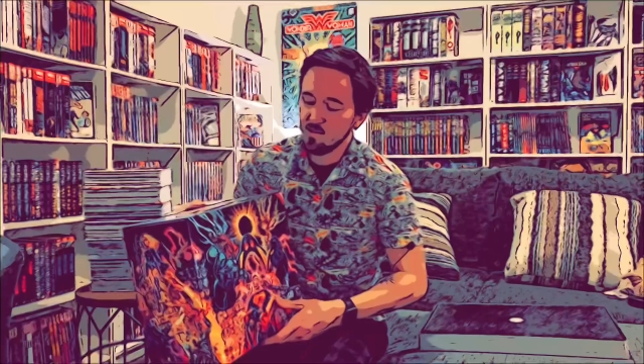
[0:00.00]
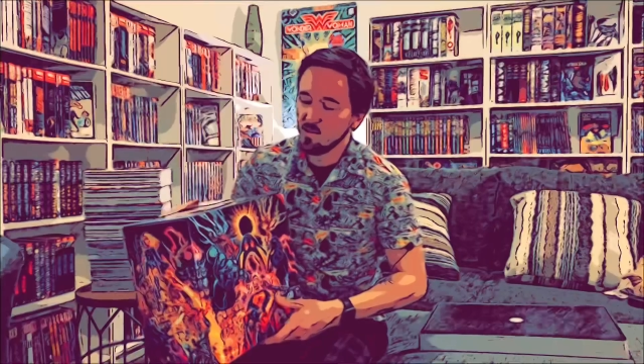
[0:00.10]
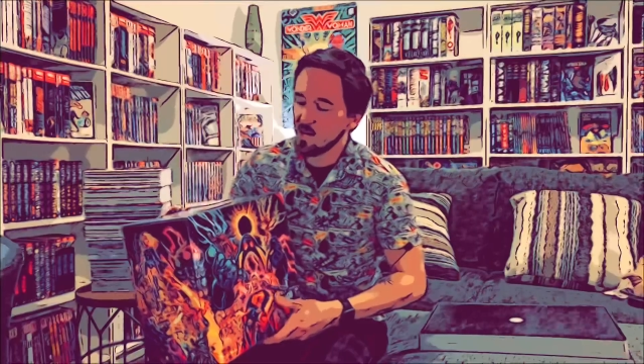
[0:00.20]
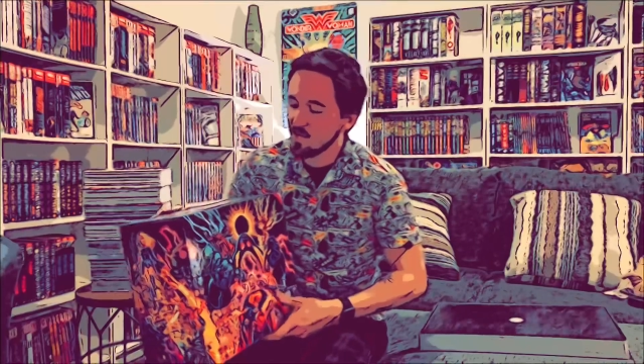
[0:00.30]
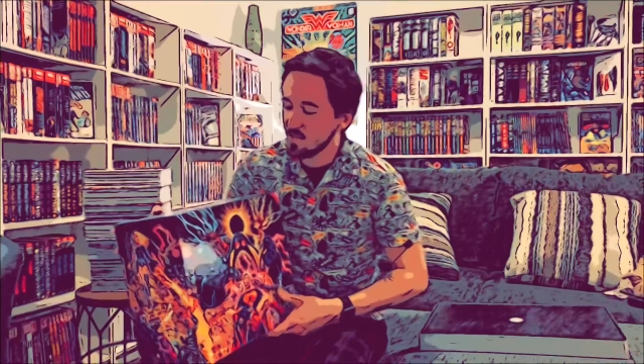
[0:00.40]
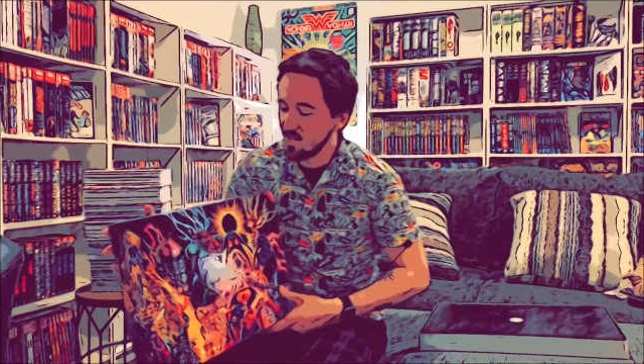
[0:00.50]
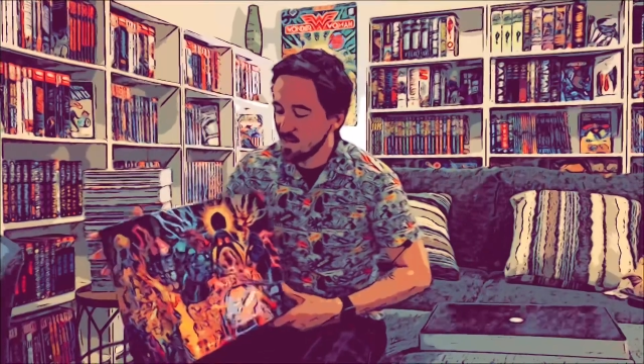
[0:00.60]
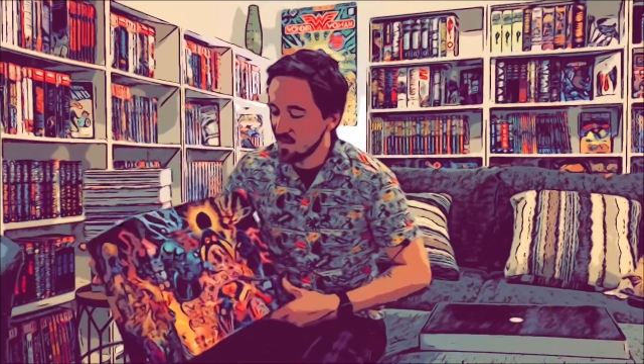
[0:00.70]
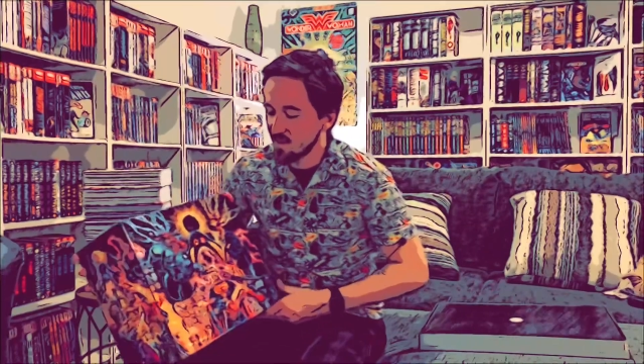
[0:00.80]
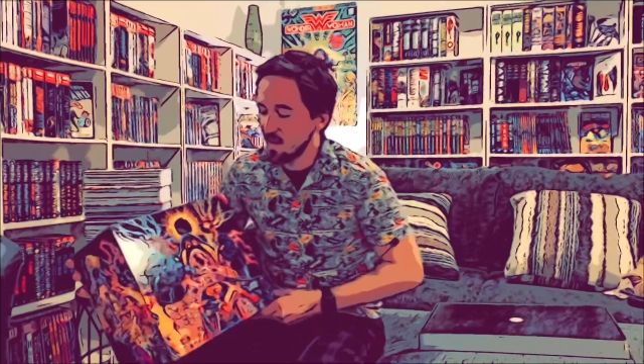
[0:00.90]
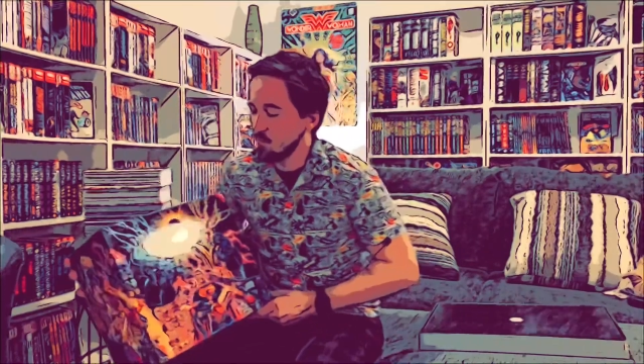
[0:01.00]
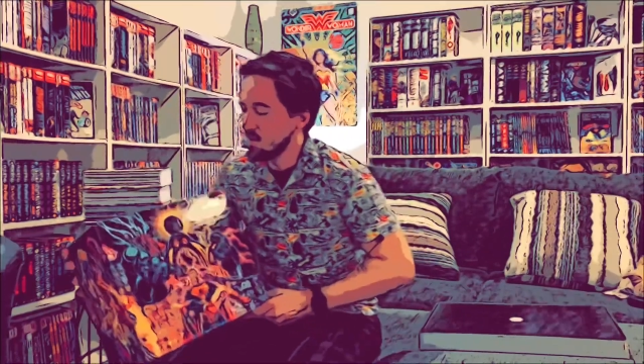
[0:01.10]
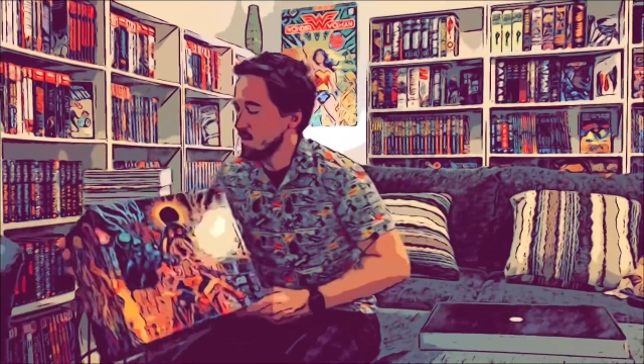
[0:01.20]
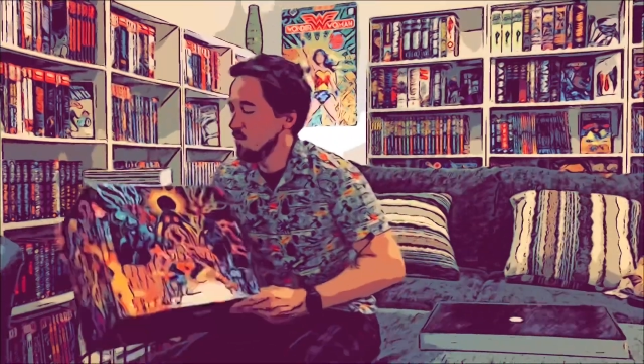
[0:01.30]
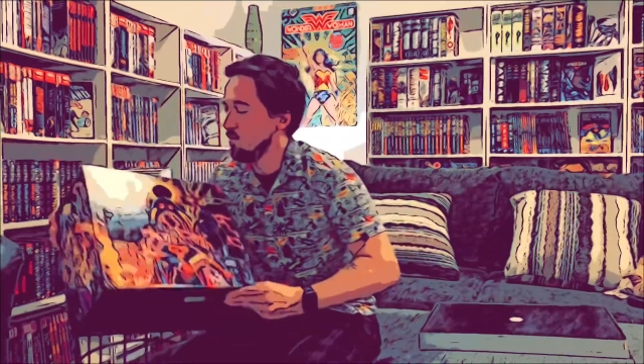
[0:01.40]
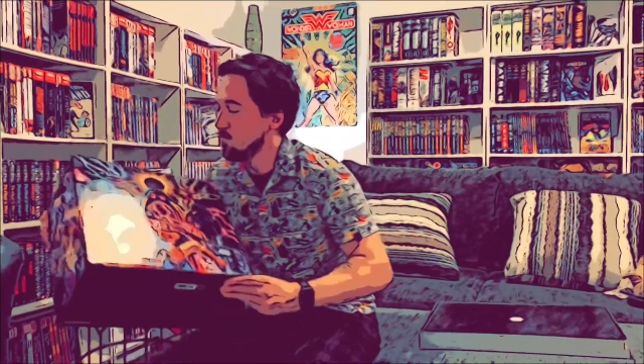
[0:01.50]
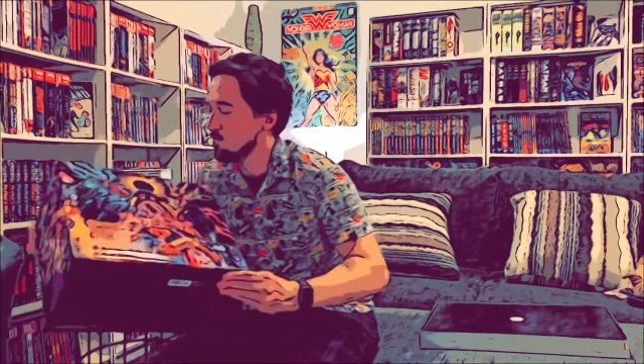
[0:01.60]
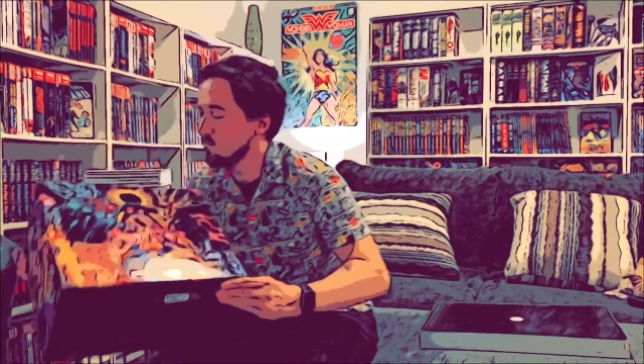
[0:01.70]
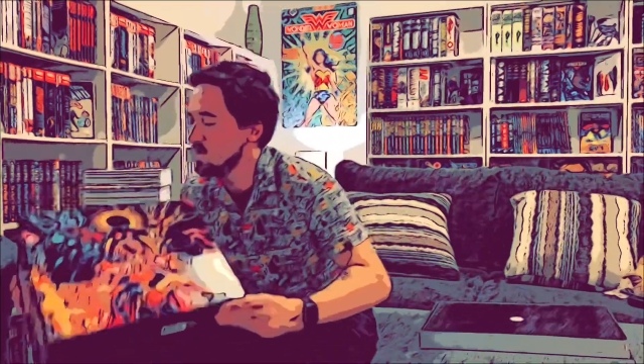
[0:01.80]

Just kidding, that would get old really